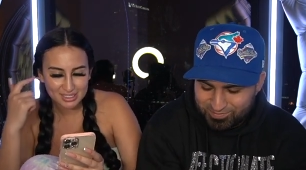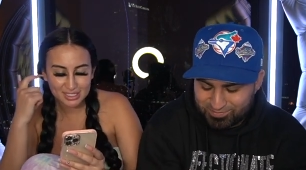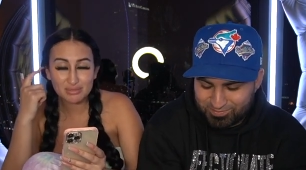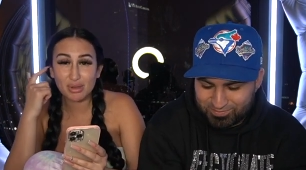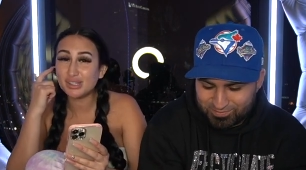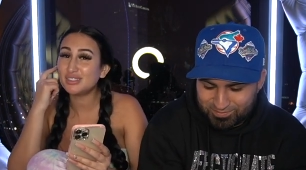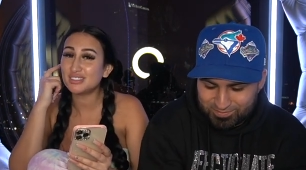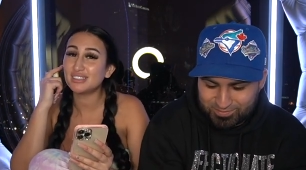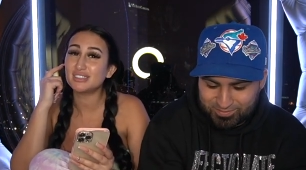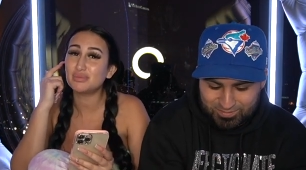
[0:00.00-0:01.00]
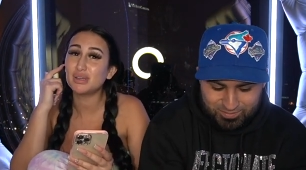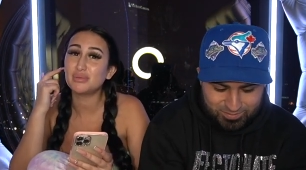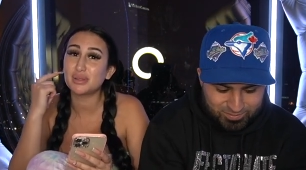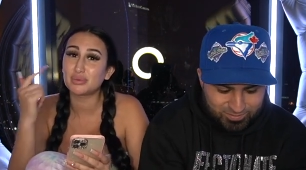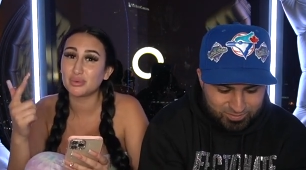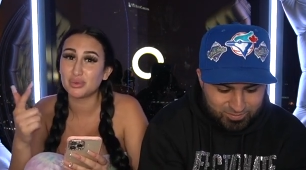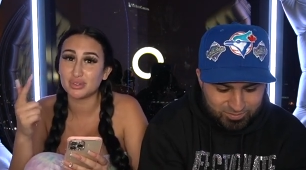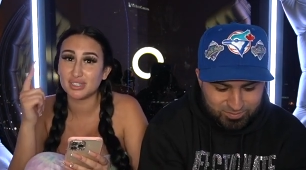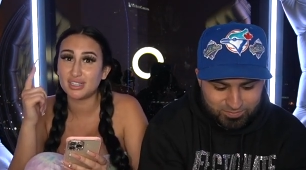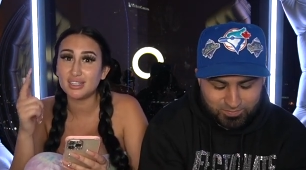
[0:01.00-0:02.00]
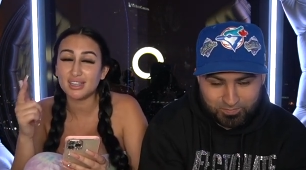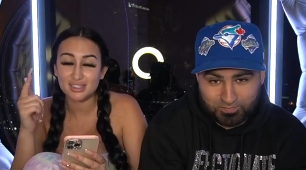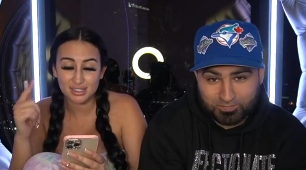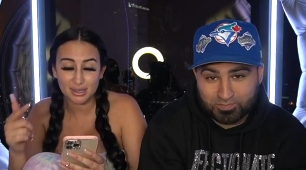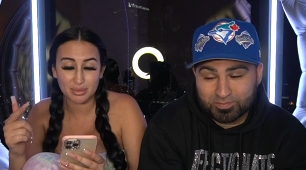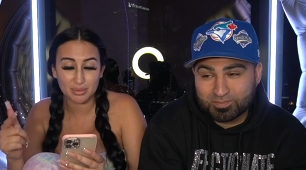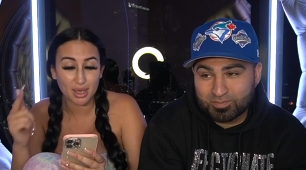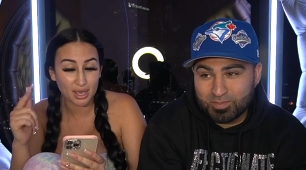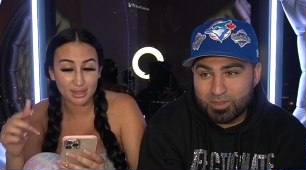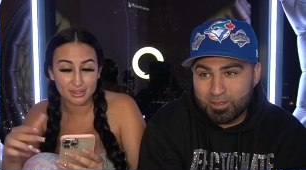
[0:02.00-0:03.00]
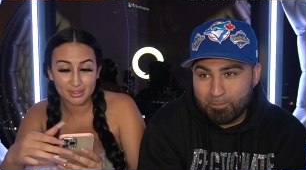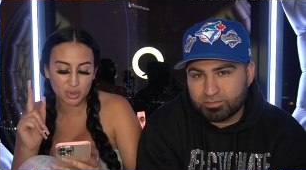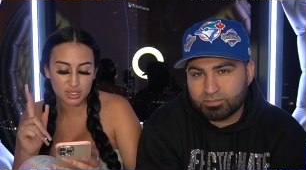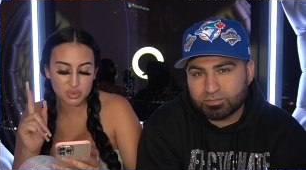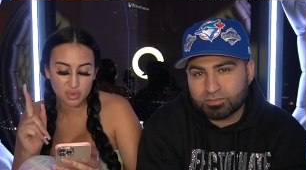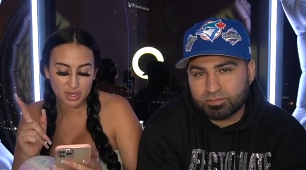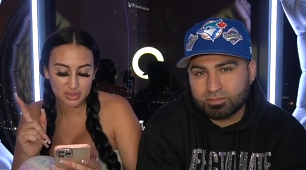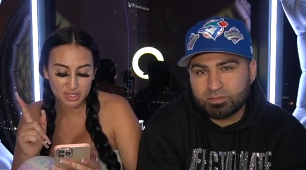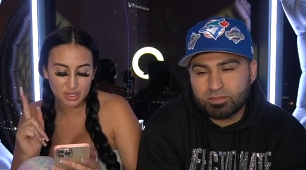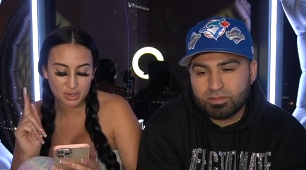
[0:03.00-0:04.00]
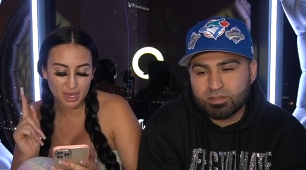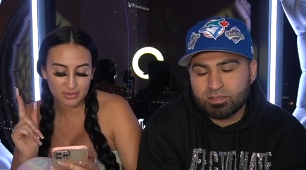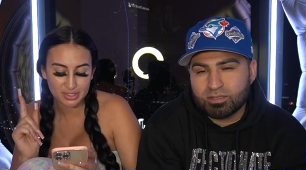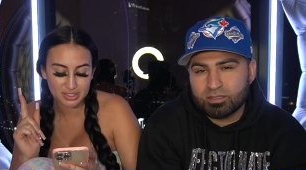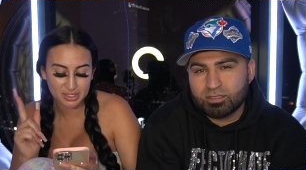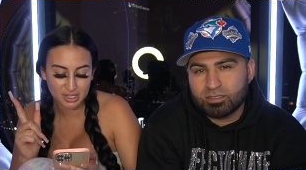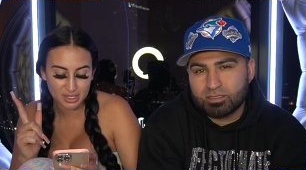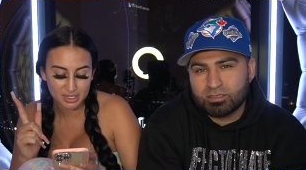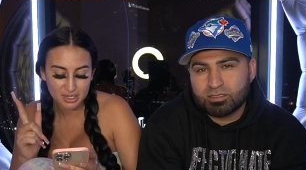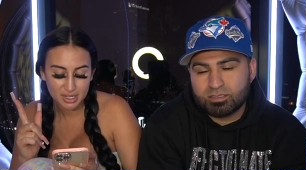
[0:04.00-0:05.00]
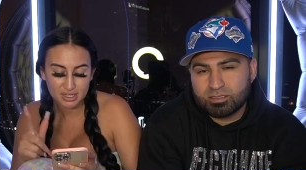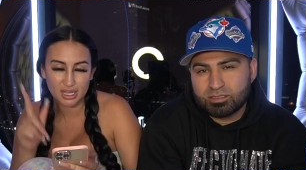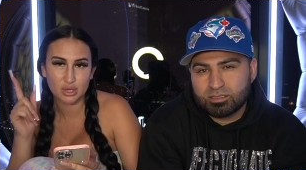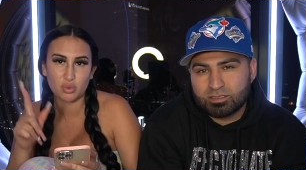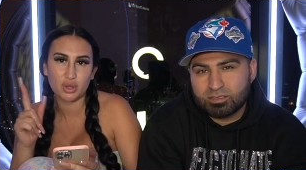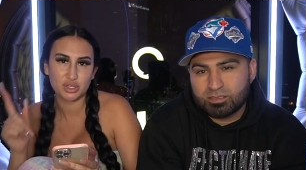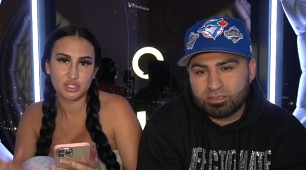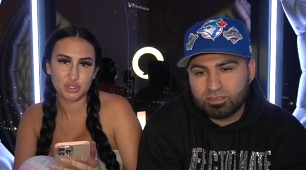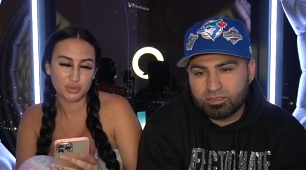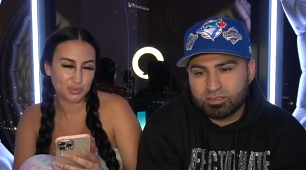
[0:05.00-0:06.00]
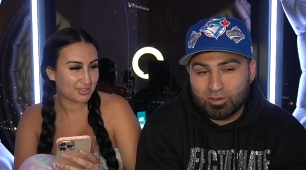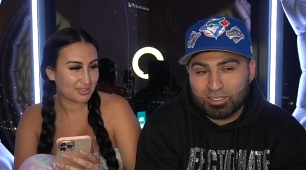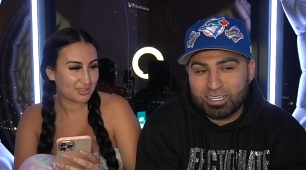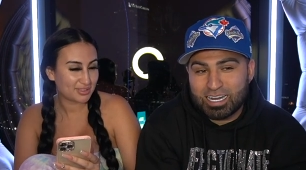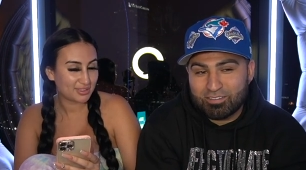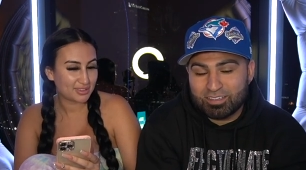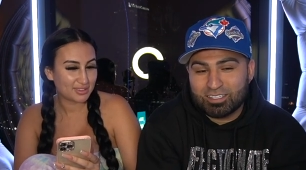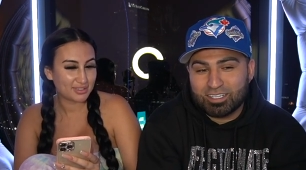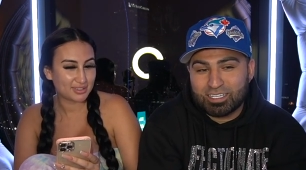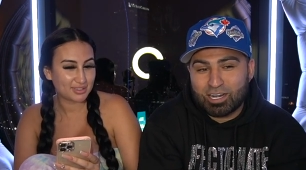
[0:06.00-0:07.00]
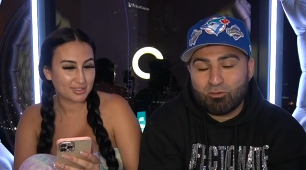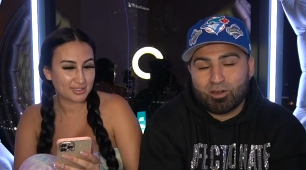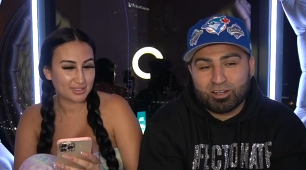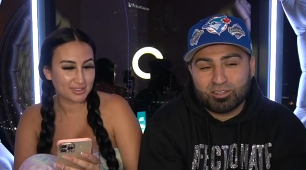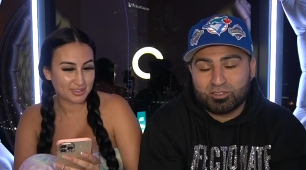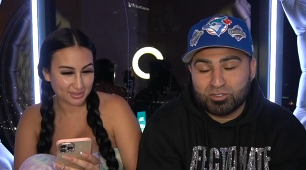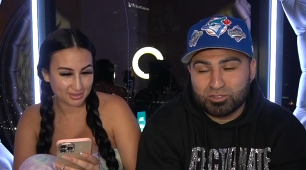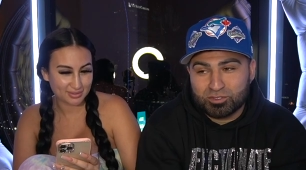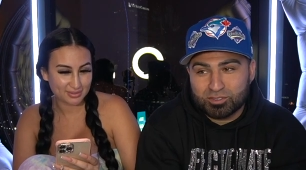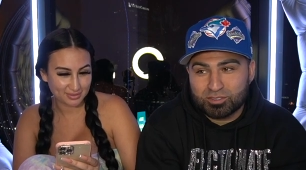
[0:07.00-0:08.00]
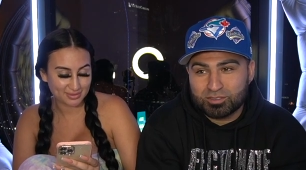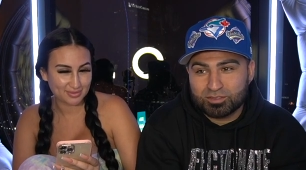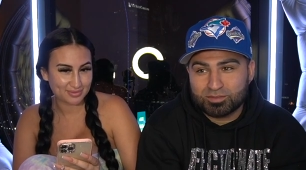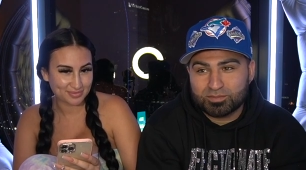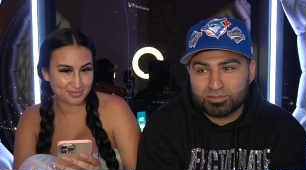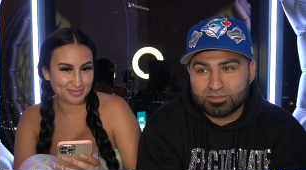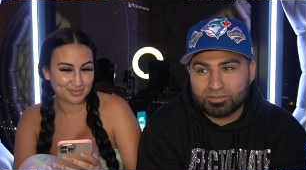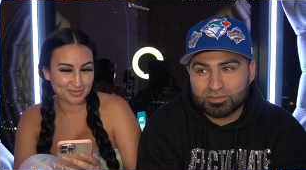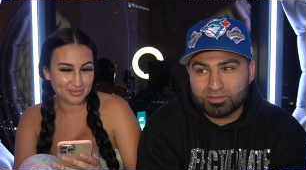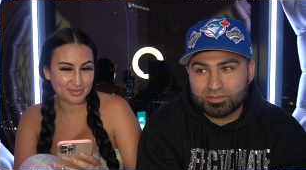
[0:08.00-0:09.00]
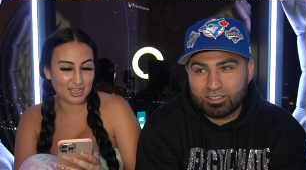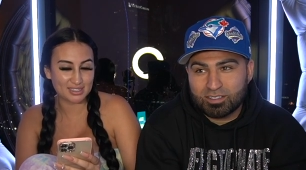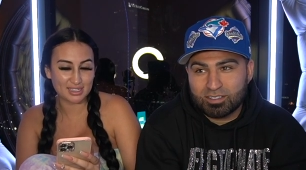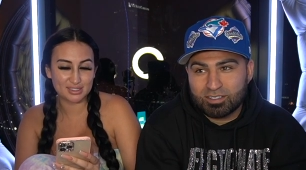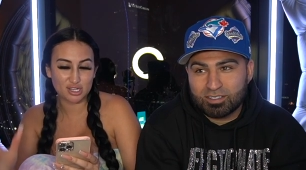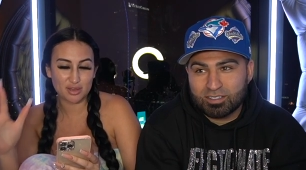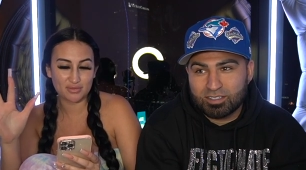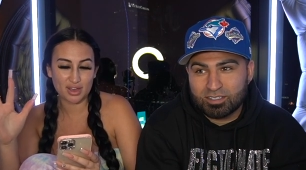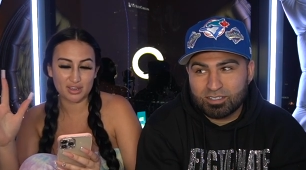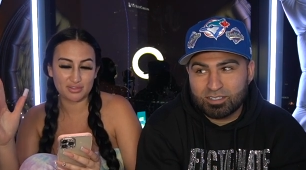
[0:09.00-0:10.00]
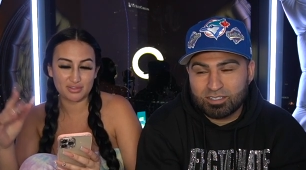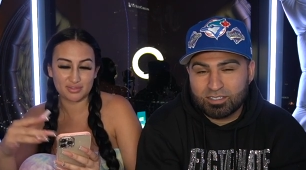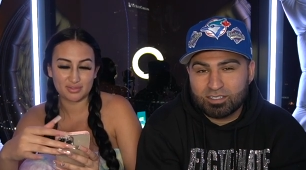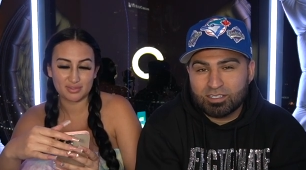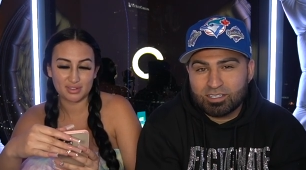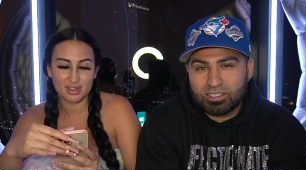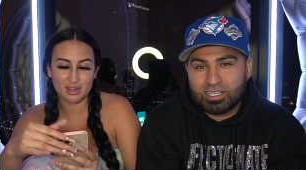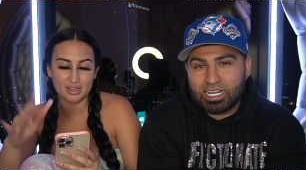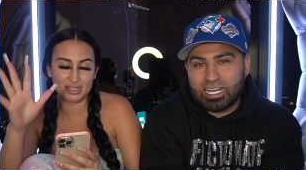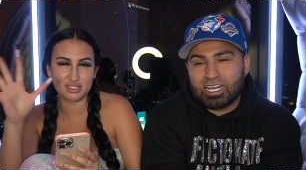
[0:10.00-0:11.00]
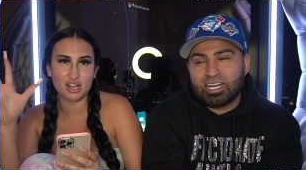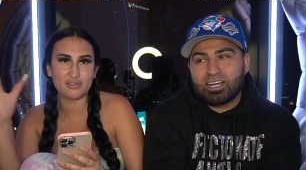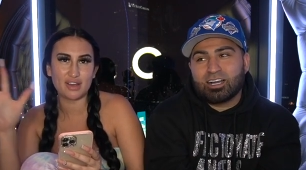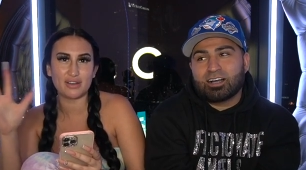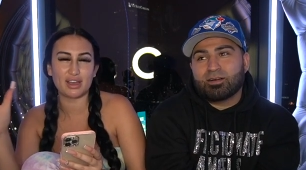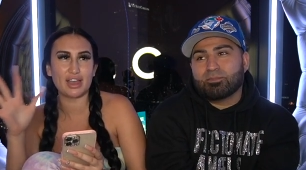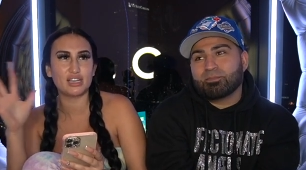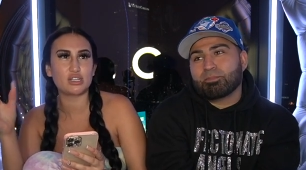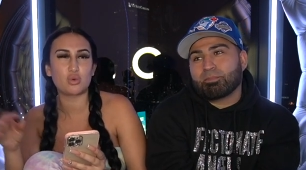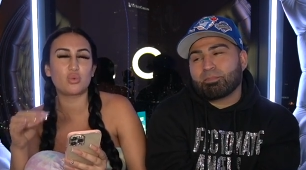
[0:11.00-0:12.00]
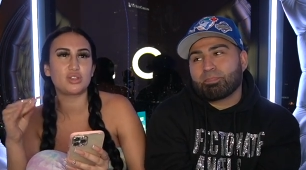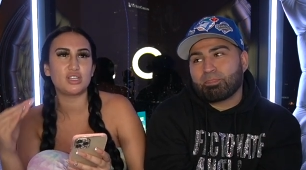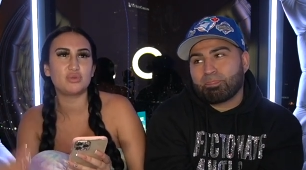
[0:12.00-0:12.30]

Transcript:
Speaker 1: See, Paula doesn't like to play by the rules and he likes to get me mad. What's one thing you haven't done that you want to do? One thing I haven't done that I want to do that it's like top five. Uh, like top five. Like, I guess like one thing